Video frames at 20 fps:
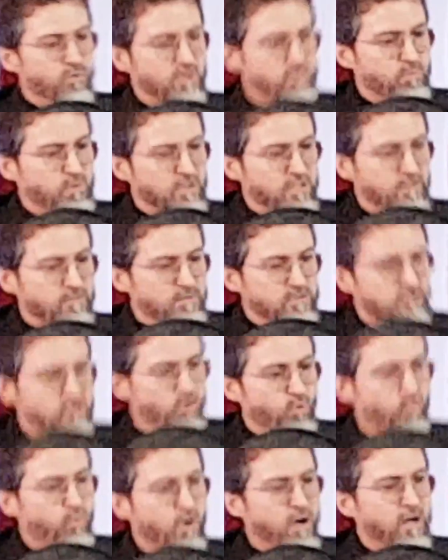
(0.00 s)
we believe, is
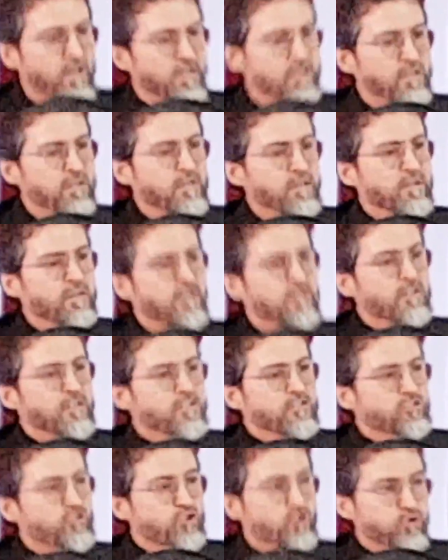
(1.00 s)
the one
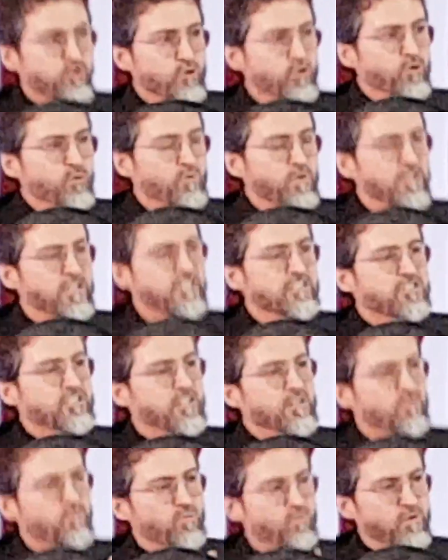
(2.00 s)
true
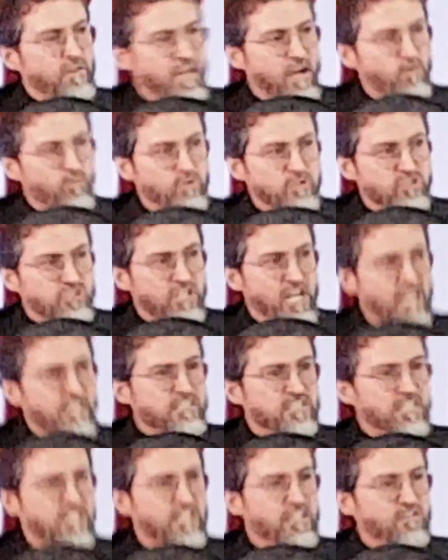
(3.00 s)
religion without
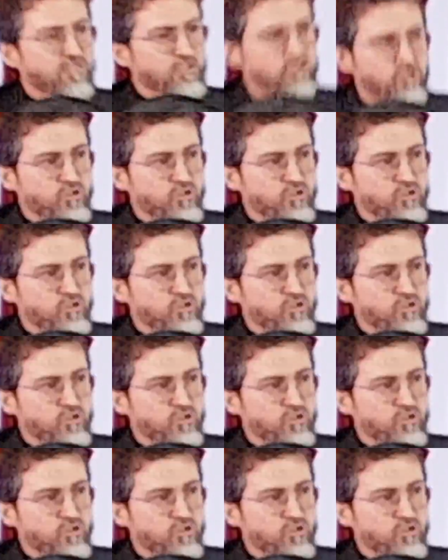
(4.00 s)
rejecting the